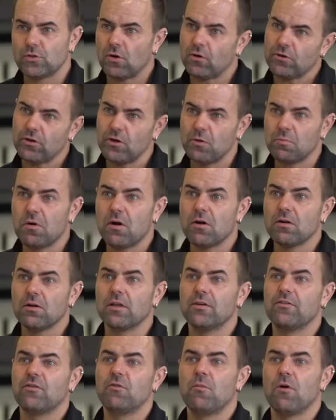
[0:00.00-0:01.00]
talking about
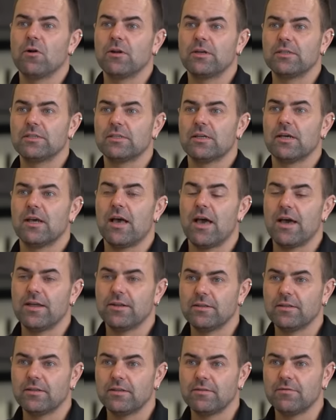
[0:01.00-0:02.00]
LIQUI MOLY's
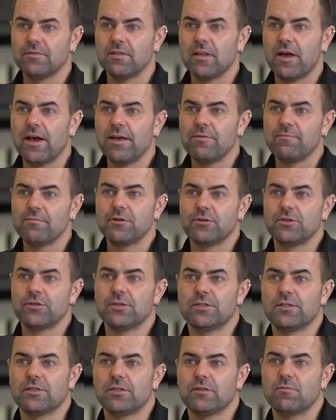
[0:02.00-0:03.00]
additive line, which is